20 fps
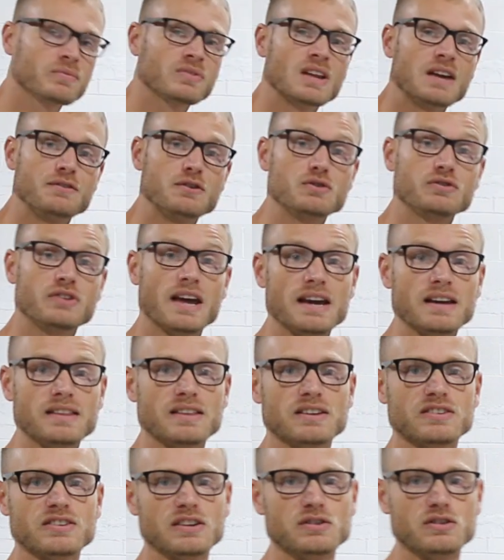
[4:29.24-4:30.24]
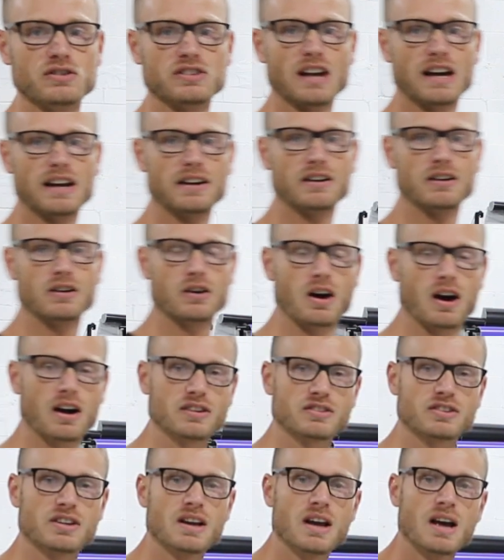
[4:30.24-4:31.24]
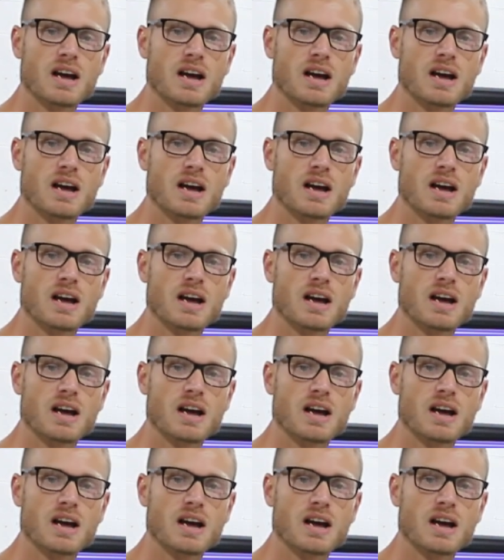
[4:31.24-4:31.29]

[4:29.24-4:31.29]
if you take this and you slide it across,